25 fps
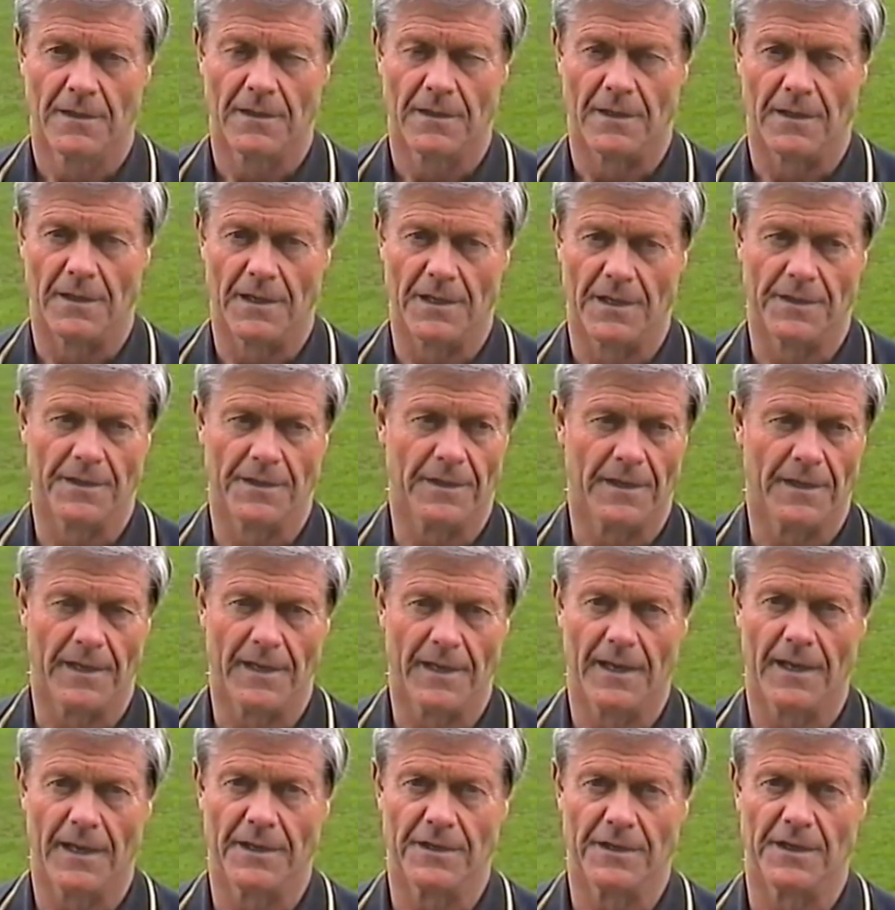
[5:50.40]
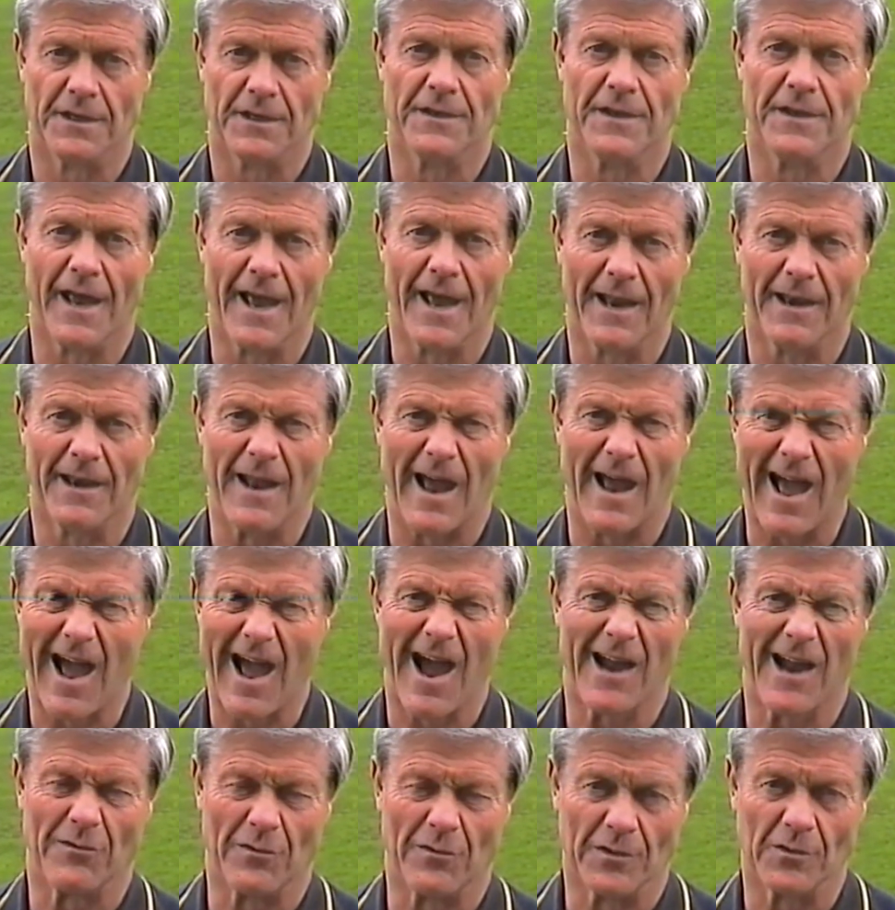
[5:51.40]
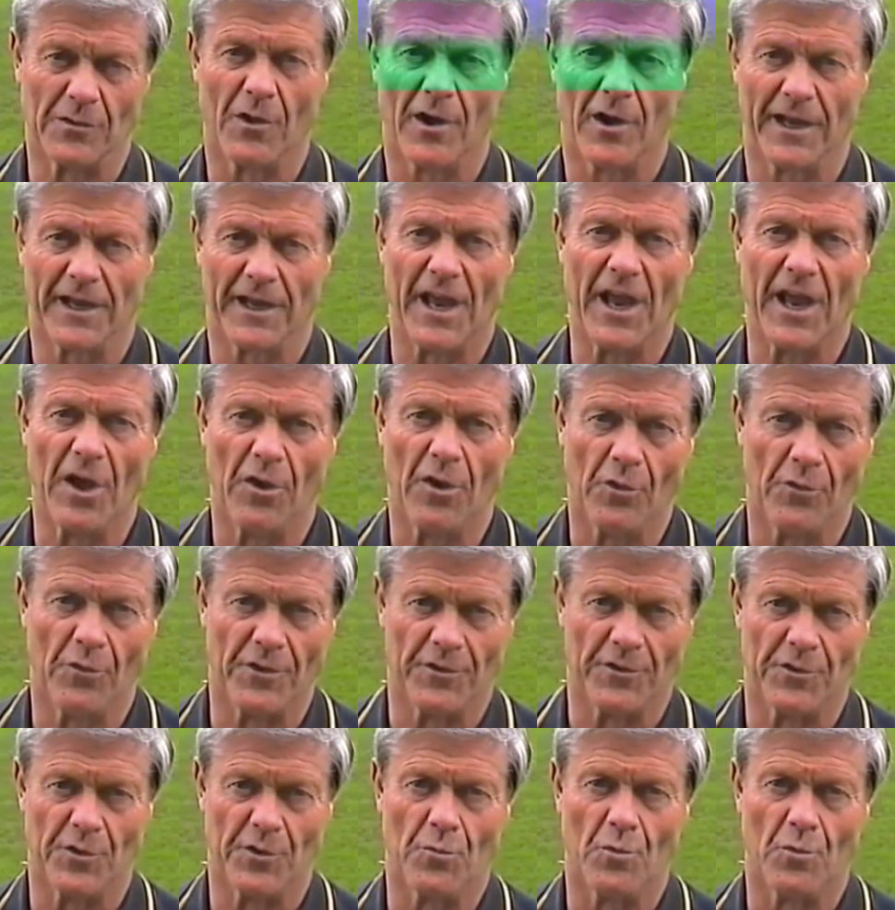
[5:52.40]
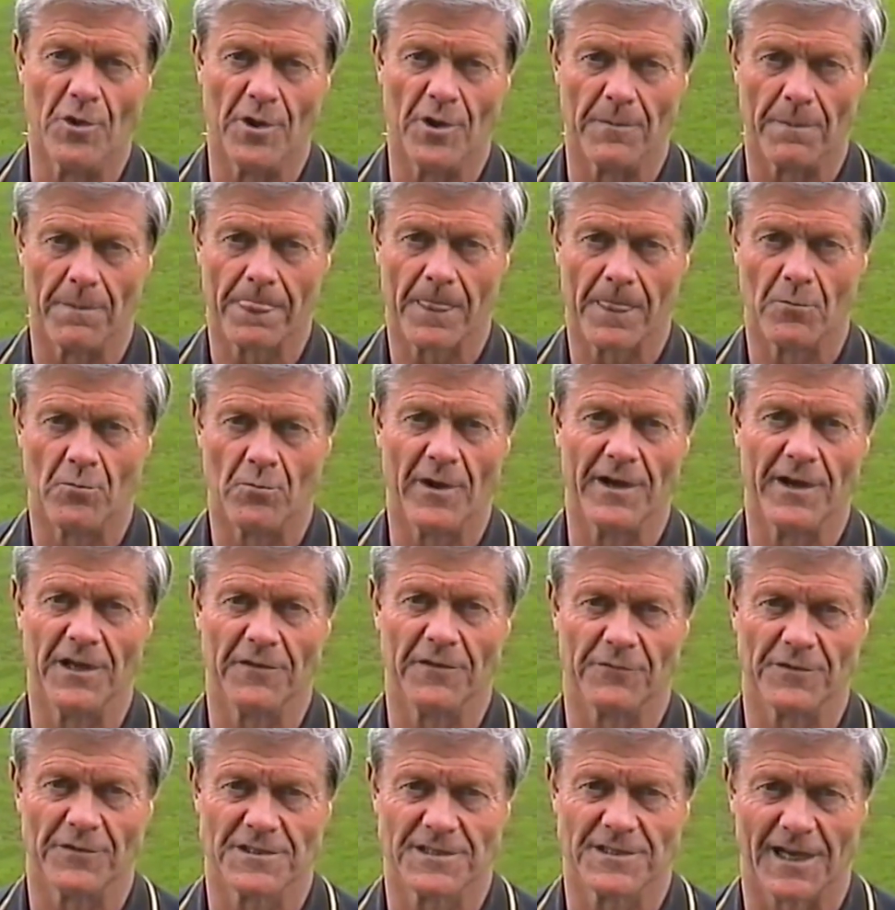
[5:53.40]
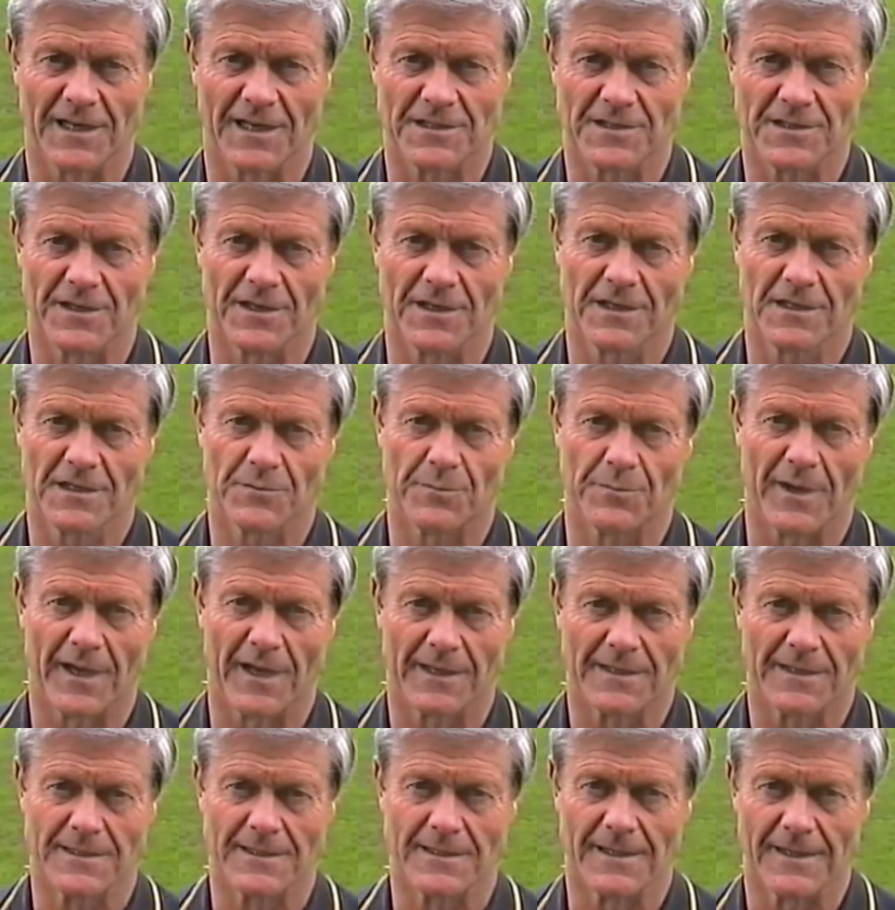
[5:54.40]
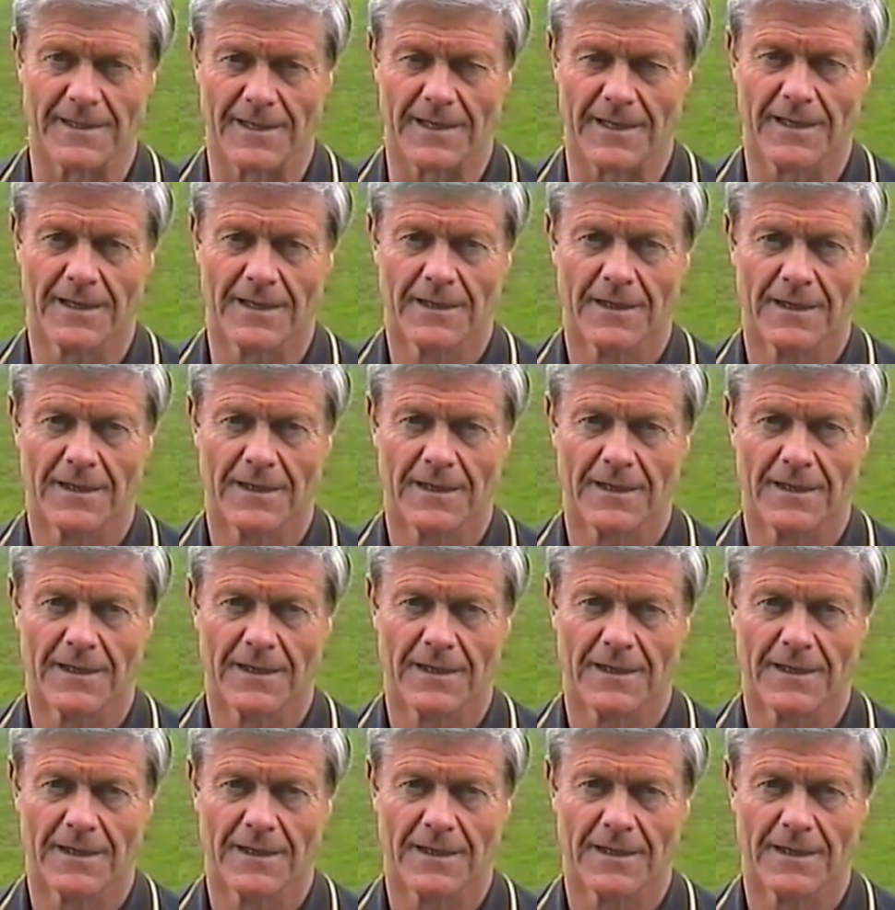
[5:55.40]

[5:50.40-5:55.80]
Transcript: and uh, your dad arguing like hell that you weren't ready for such things, but uh,